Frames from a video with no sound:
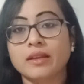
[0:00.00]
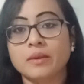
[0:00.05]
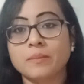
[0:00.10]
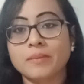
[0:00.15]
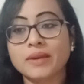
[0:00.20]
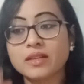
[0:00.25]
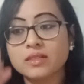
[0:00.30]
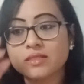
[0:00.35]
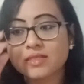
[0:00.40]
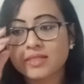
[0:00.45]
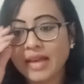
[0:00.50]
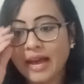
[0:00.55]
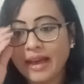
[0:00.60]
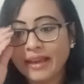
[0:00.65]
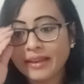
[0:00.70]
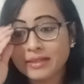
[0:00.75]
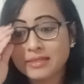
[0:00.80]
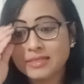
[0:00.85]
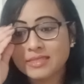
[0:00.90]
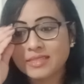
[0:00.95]
Because I
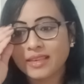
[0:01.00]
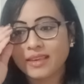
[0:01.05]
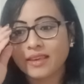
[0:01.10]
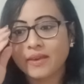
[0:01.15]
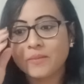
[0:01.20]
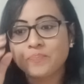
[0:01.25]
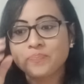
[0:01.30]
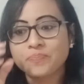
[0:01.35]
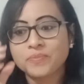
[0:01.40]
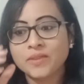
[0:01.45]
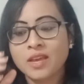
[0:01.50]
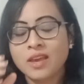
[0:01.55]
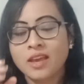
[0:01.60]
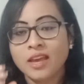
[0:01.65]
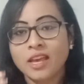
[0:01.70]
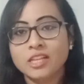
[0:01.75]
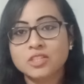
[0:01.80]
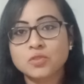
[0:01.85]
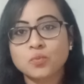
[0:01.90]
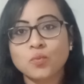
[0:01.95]
can say
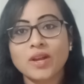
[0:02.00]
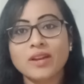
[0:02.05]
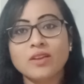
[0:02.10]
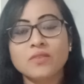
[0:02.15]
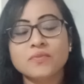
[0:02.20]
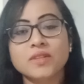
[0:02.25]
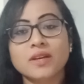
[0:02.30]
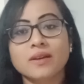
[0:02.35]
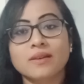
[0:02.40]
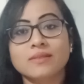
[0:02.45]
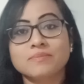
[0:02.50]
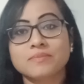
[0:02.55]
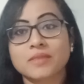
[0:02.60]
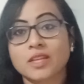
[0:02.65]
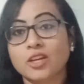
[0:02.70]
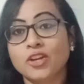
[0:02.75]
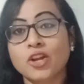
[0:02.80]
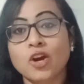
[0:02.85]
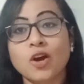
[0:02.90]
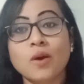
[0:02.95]
is one of the
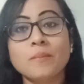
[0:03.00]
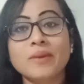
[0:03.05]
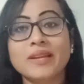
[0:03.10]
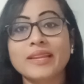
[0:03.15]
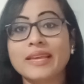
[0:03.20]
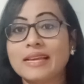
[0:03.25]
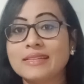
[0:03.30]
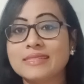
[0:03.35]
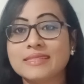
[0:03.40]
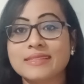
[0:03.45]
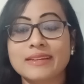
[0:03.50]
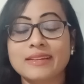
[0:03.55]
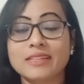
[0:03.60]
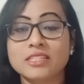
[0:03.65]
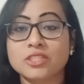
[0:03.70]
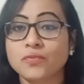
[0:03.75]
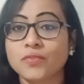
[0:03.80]
normally SLAs.